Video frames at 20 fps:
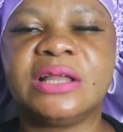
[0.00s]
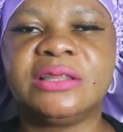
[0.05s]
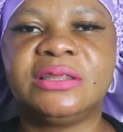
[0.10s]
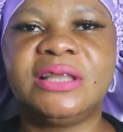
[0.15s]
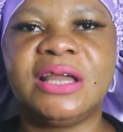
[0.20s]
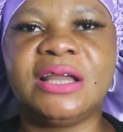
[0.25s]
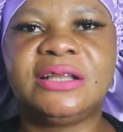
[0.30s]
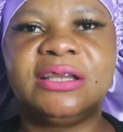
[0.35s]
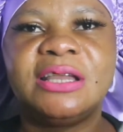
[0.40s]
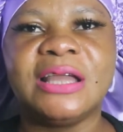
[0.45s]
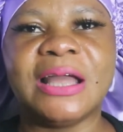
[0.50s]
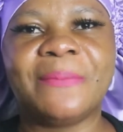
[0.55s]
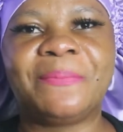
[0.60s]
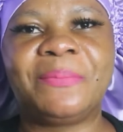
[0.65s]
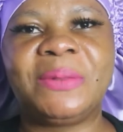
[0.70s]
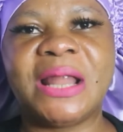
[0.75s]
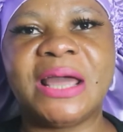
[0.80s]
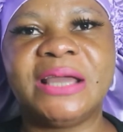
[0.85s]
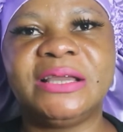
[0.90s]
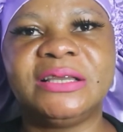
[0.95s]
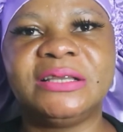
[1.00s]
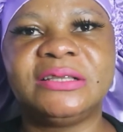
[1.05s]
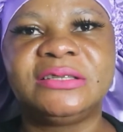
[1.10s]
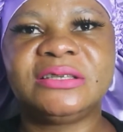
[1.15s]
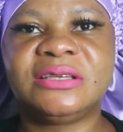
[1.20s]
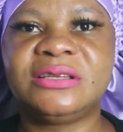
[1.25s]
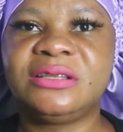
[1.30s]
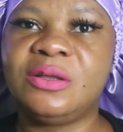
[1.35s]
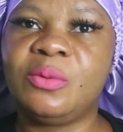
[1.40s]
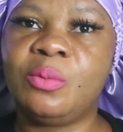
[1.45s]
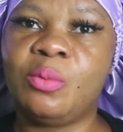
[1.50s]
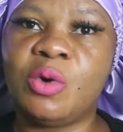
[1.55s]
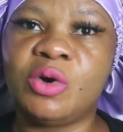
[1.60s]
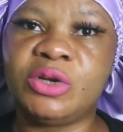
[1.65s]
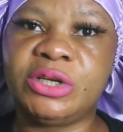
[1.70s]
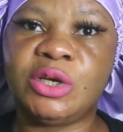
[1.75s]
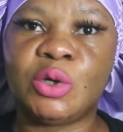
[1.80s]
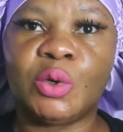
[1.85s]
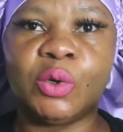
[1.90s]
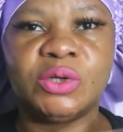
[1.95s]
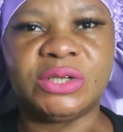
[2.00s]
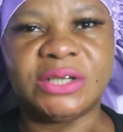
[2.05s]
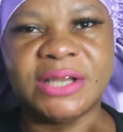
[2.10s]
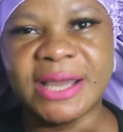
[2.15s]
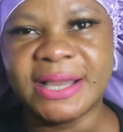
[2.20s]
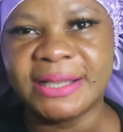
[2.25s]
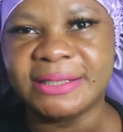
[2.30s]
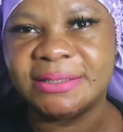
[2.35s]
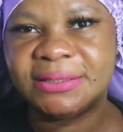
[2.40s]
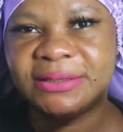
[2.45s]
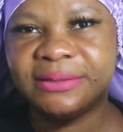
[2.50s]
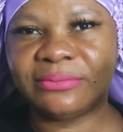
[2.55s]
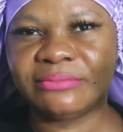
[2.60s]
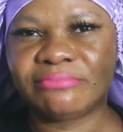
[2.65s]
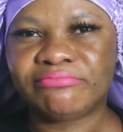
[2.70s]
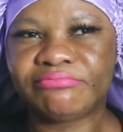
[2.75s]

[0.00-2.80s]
then you apply it in the morning or night.